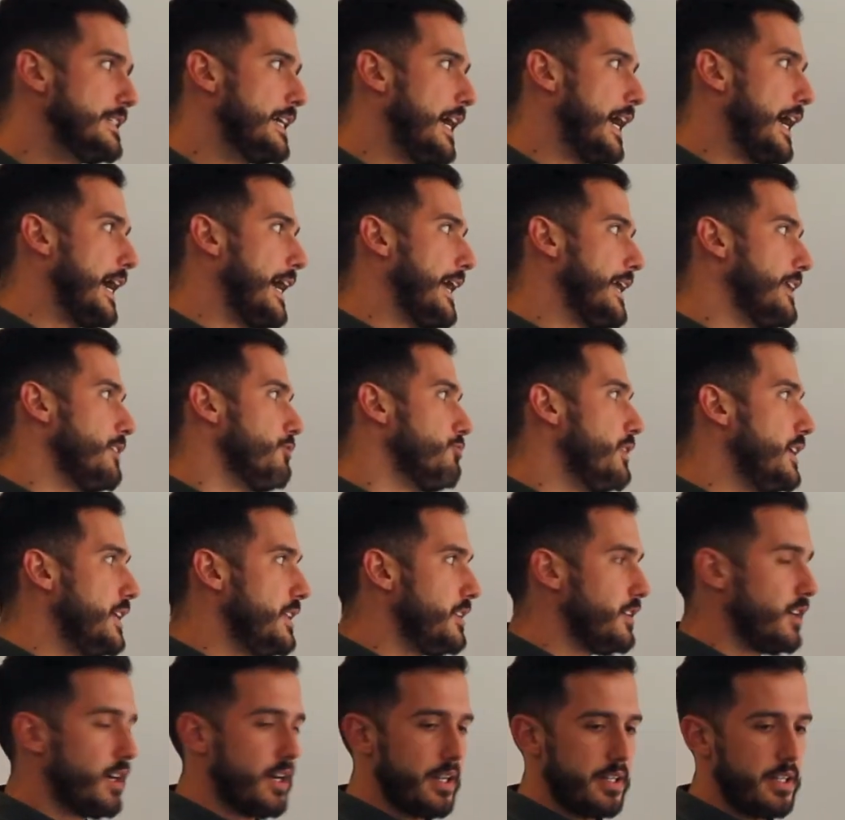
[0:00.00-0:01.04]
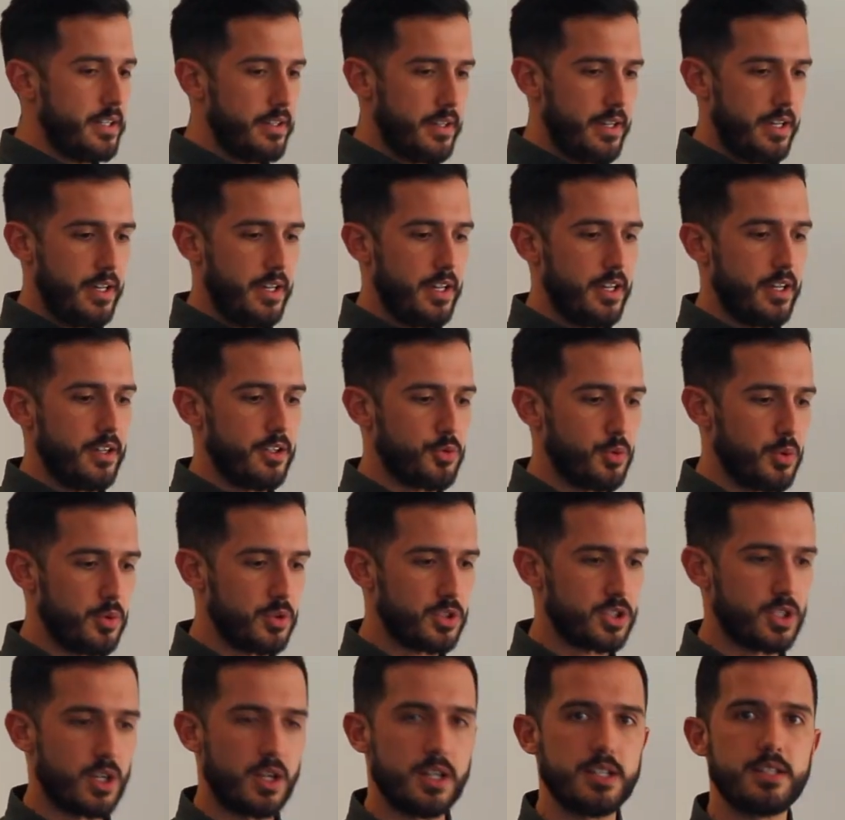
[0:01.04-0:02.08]
And really the idea here is we were
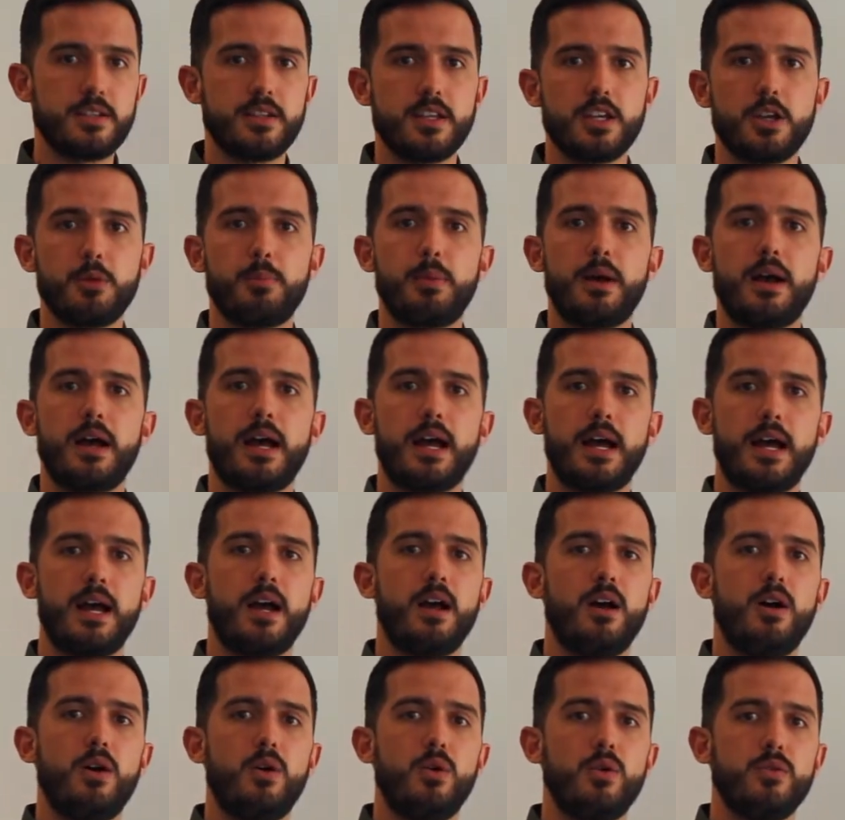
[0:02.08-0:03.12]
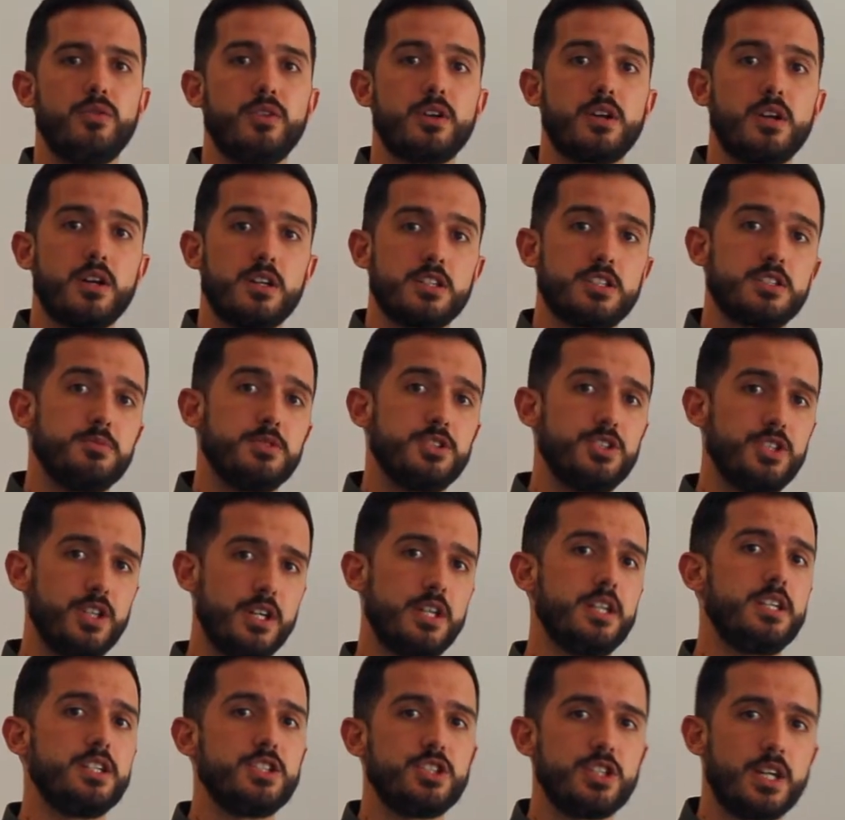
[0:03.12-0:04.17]
starting to think about how the customer
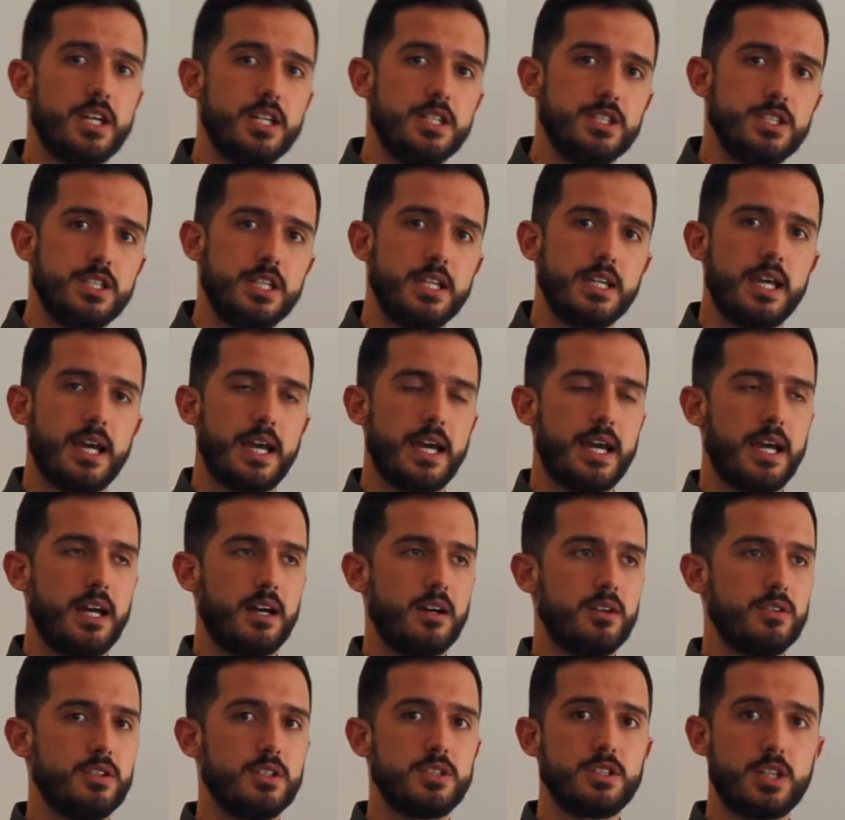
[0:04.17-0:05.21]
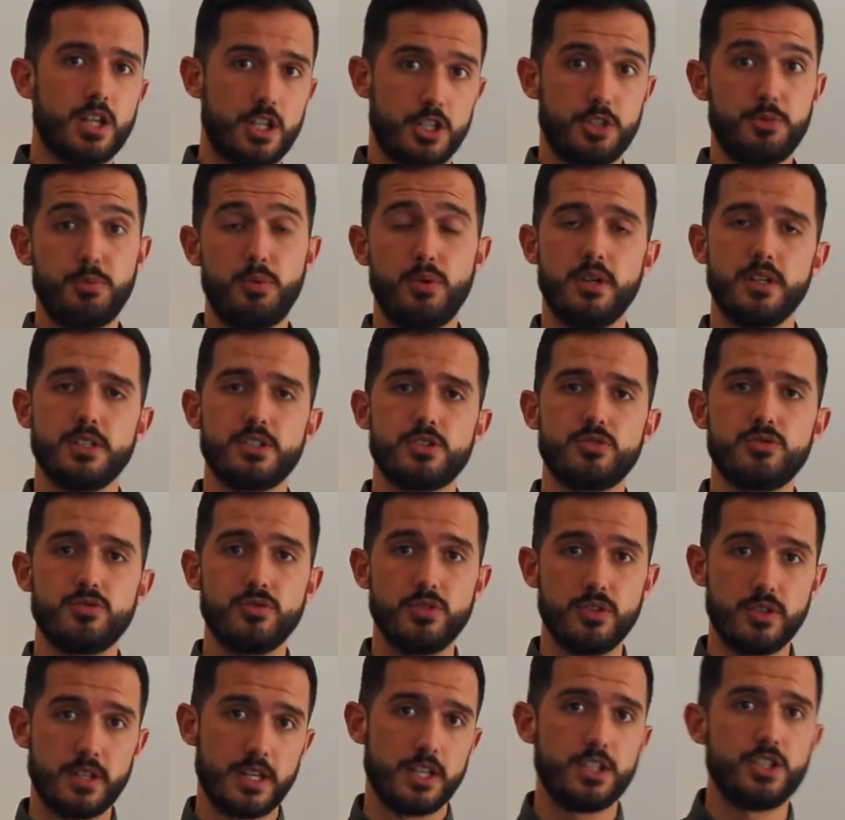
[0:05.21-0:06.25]
journey is changing, how the touch points
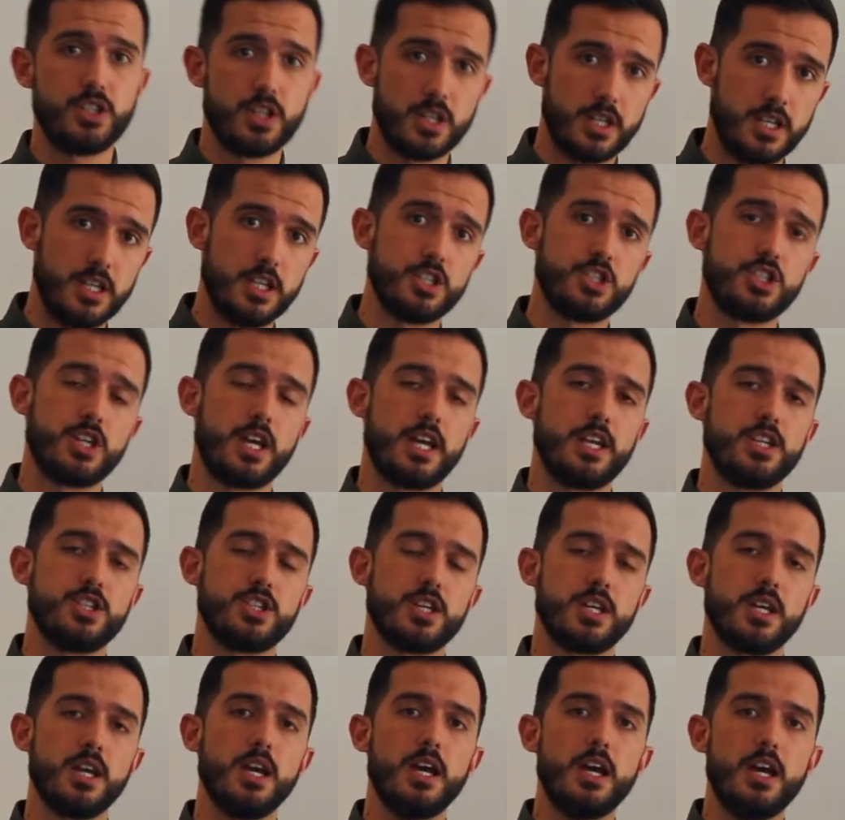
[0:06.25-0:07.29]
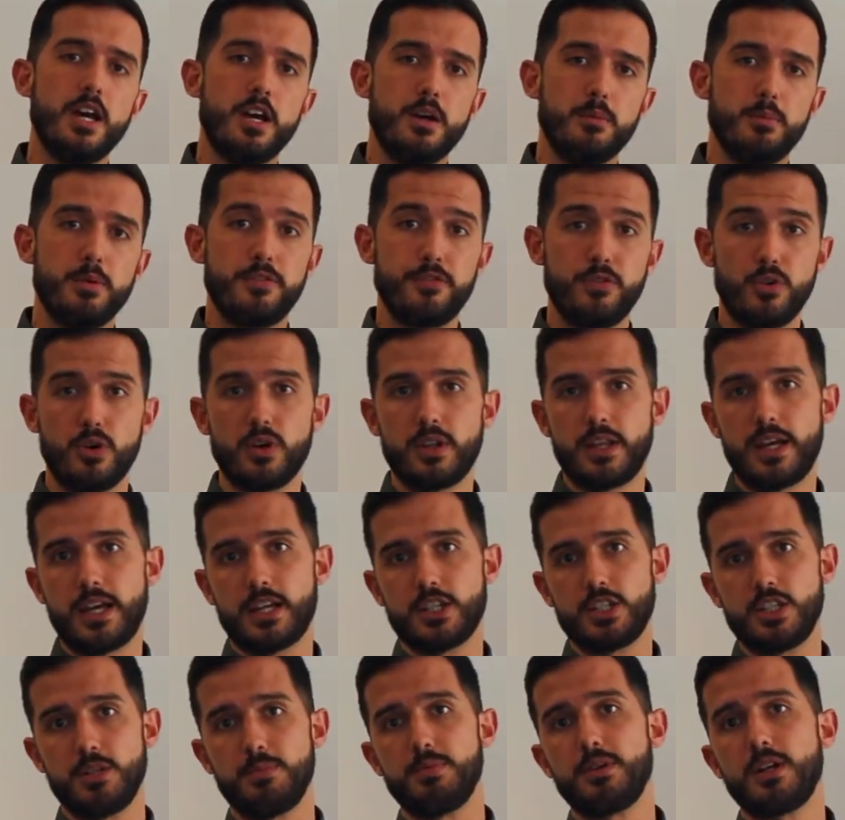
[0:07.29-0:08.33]
through their journey is changing before they
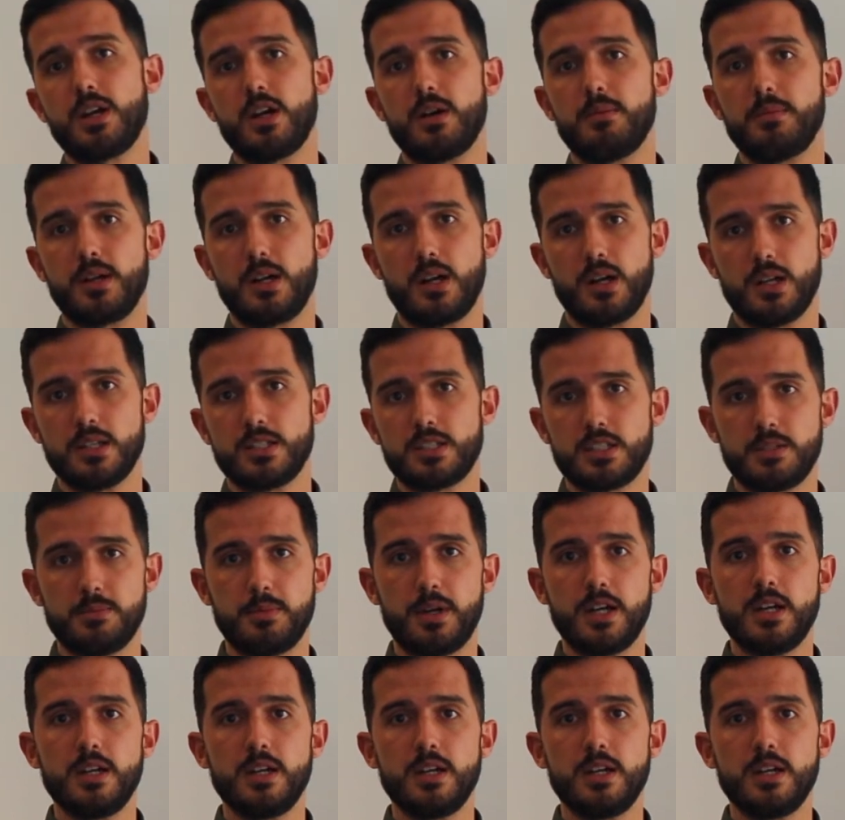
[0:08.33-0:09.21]
actually become a customer.